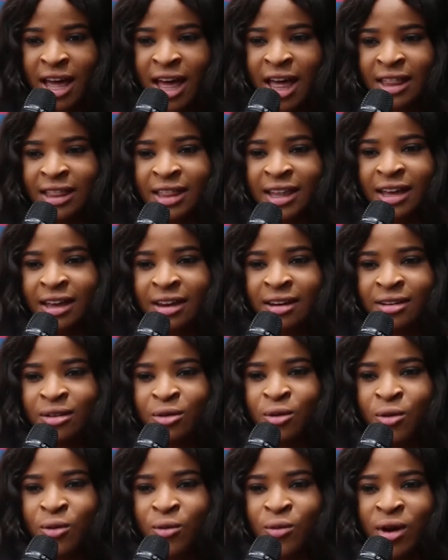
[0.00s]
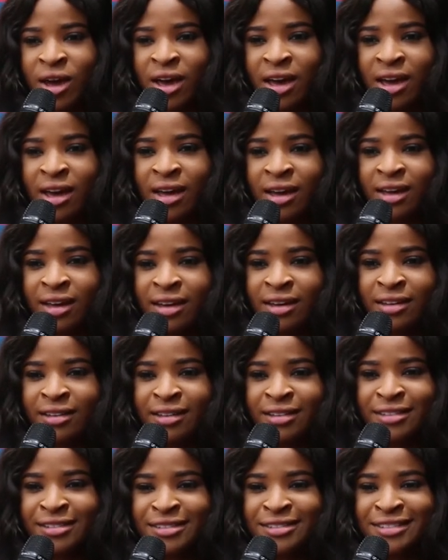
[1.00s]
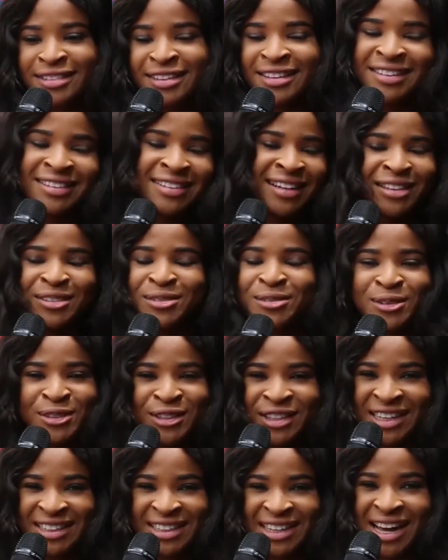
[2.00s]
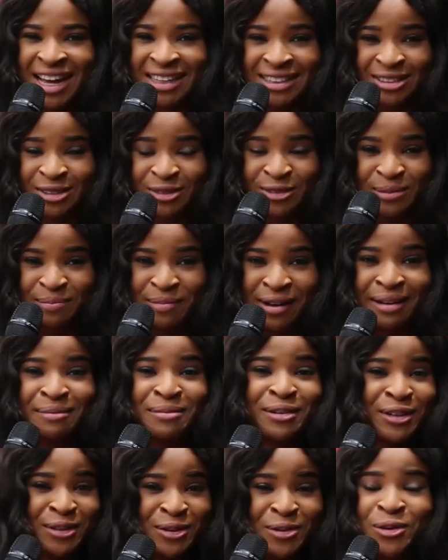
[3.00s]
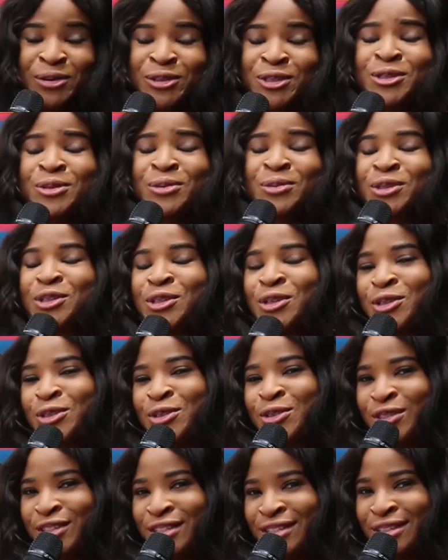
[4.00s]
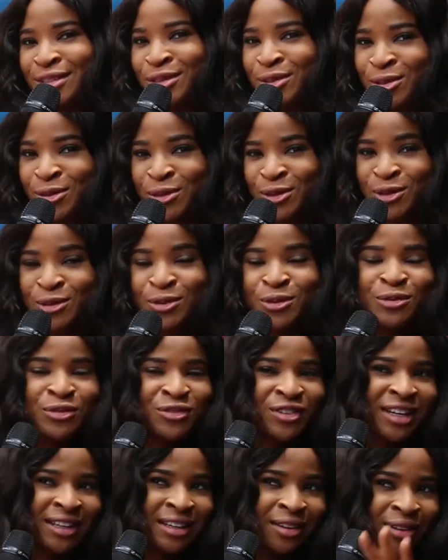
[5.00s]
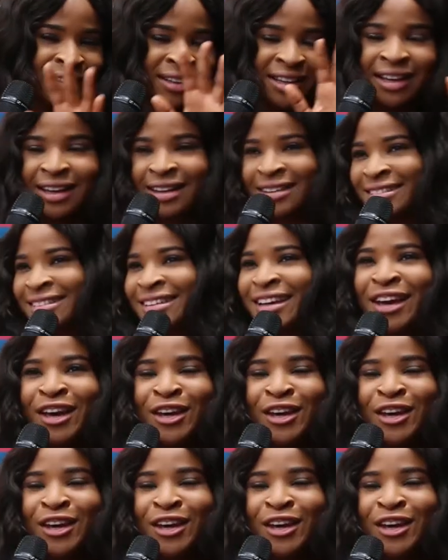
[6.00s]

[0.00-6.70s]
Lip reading: and then where I don't want to let the cat out of the bag, but you know what, just watch Hustle season 2, you find out that,